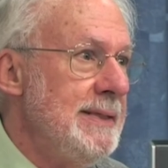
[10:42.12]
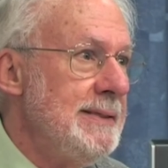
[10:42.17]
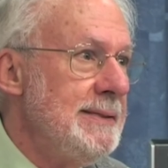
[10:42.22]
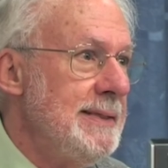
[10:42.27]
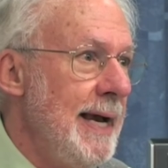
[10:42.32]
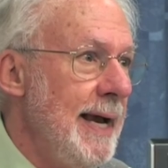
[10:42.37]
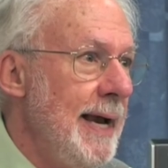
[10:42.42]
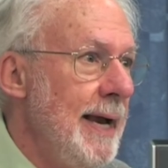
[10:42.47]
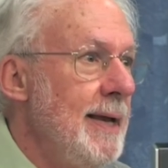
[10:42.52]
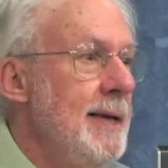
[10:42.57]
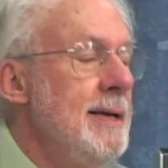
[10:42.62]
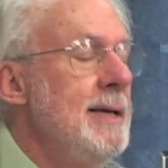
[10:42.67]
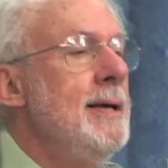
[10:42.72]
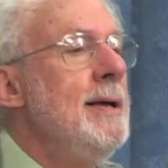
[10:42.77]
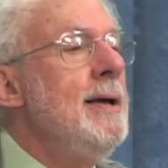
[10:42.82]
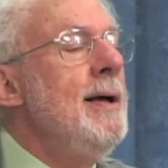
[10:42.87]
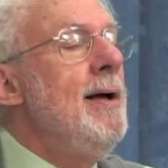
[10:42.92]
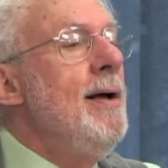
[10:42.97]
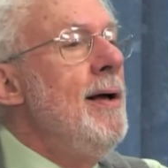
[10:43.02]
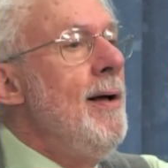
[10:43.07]
you would say
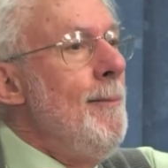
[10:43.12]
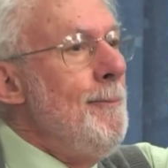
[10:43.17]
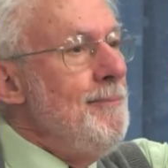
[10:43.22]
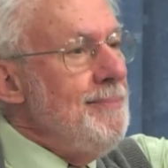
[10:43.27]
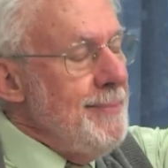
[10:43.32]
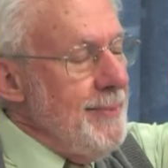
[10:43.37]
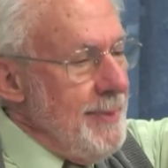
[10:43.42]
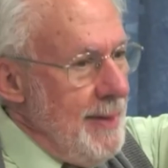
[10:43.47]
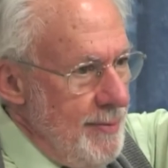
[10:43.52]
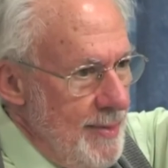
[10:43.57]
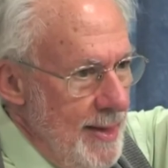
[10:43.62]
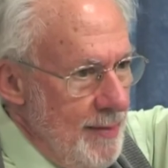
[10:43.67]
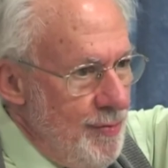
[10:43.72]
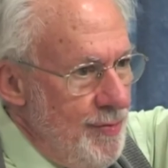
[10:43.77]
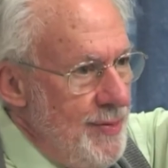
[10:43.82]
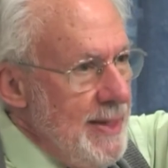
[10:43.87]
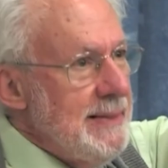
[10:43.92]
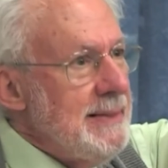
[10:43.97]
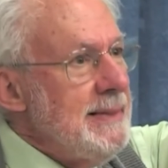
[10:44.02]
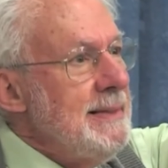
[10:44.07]

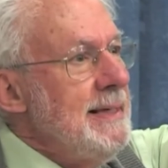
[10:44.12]
that